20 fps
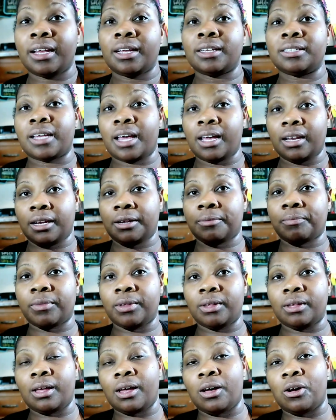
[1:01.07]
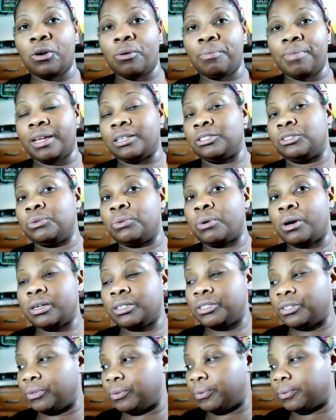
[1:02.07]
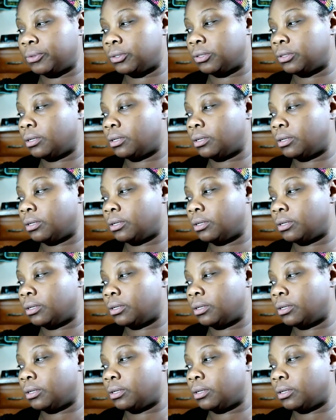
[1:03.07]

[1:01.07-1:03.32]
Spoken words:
of excited. I hope that you are too.